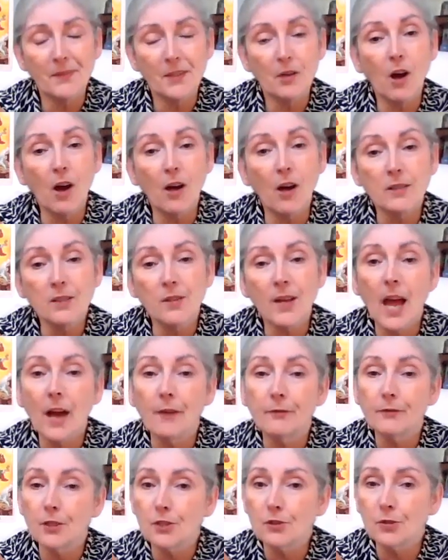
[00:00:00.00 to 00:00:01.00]
You also
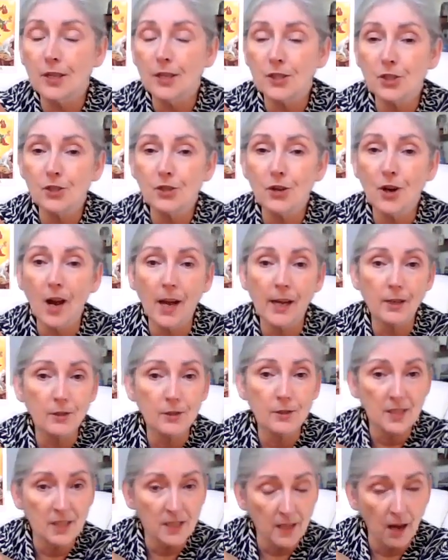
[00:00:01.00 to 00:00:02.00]
have to trust your
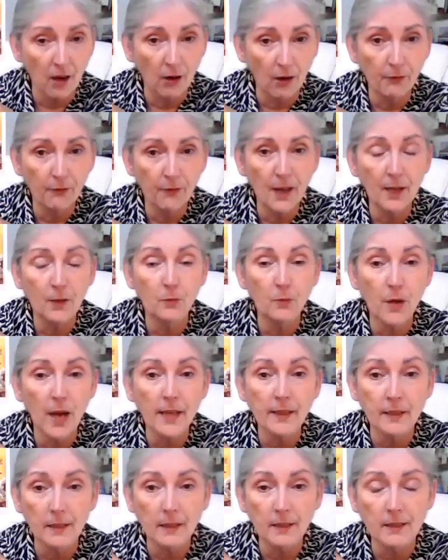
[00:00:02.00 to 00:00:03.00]
higher self and
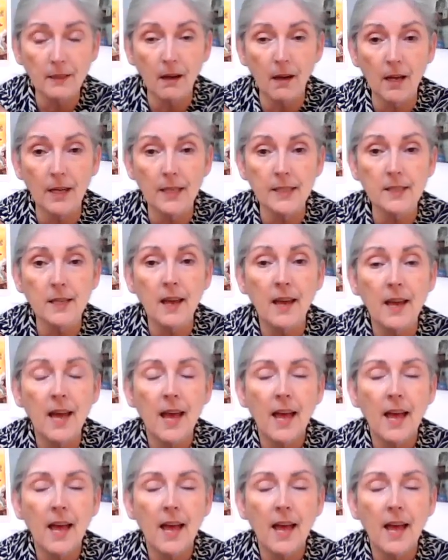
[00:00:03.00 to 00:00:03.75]
recognize